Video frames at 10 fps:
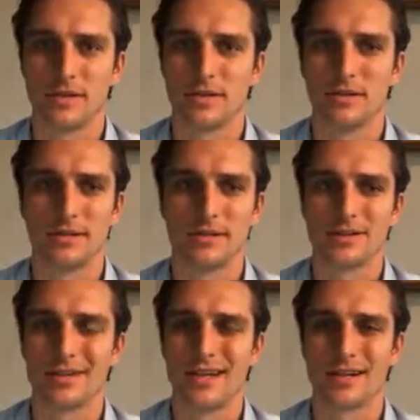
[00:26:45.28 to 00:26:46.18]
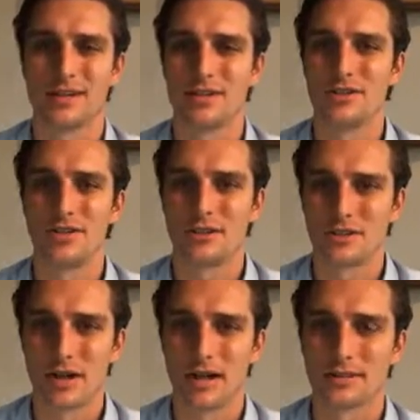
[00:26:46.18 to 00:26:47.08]
essentially technology you can
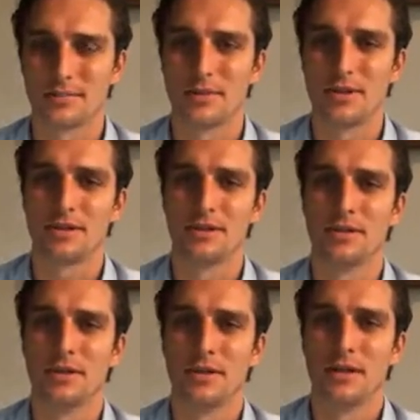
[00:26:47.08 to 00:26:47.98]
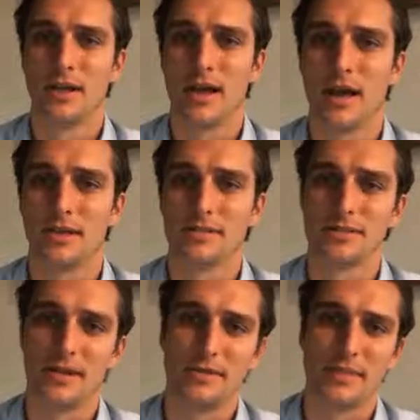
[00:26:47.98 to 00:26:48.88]
trust, permissionless
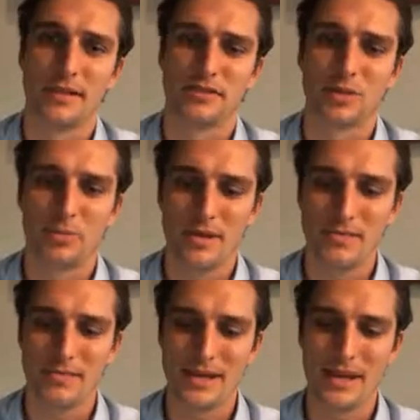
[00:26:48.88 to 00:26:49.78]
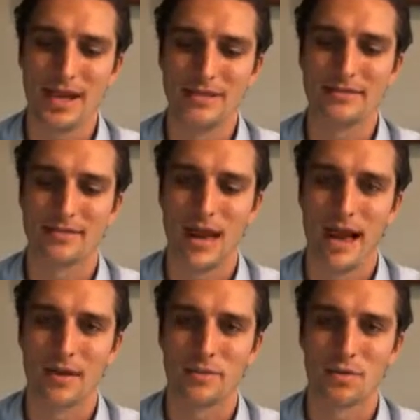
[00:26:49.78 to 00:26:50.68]
database. So because of
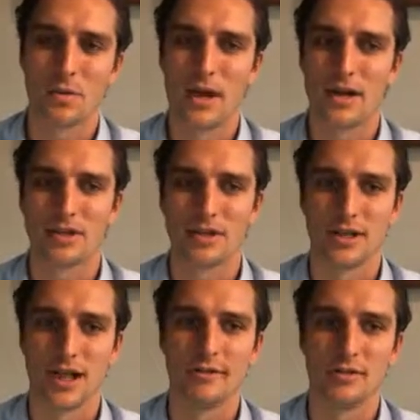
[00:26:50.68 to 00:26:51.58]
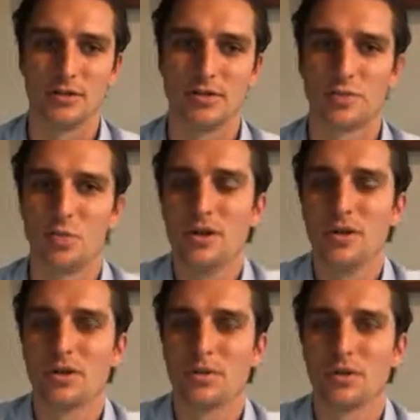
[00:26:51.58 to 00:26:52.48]
that, we're watching evolution. We don't
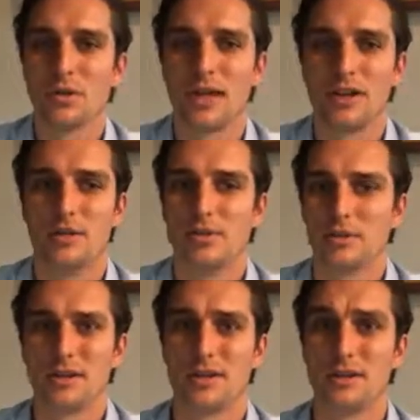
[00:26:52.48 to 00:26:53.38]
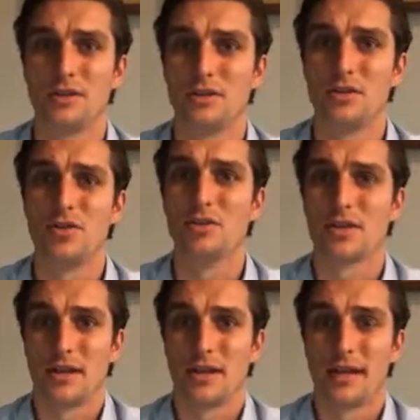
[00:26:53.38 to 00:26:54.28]
know, we're like humans, we don't really know what to do with
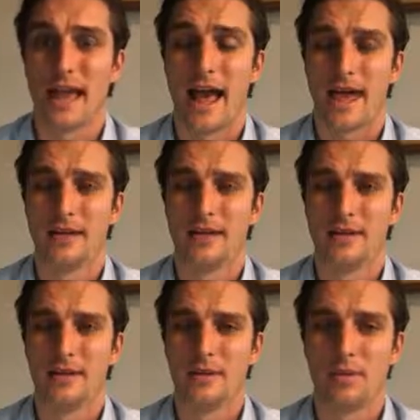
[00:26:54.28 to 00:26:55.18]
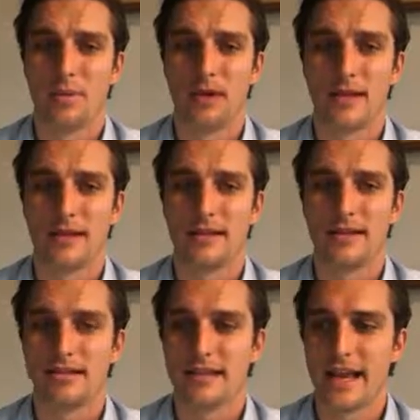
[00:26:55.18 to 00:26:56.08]
it yet. But I think
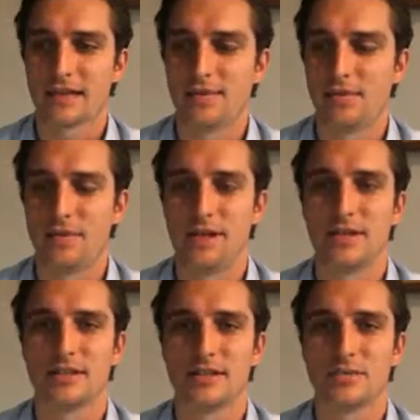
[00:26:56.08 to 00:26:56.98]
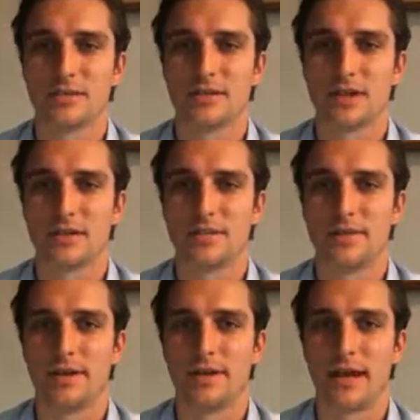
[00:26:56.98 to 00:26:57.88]
these next few years, as we start to
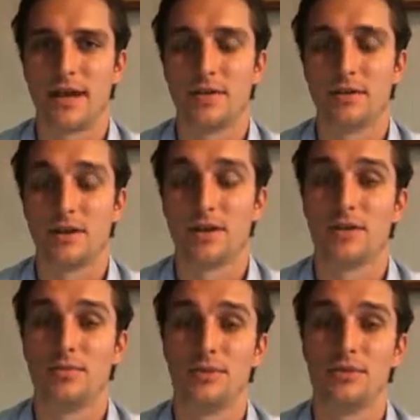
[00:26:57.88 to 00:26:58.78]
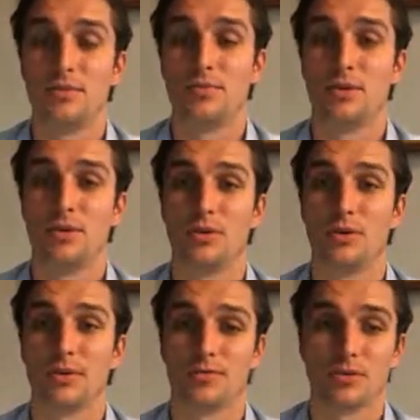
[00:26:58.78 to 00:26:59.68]
figure it out, are going to be super
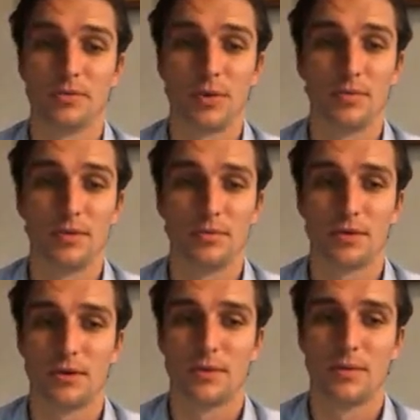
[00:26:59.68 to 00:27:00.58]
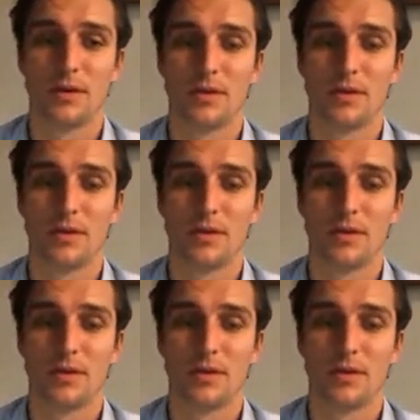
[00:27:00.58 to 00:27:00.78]
lucrative. So the more people hear about it, the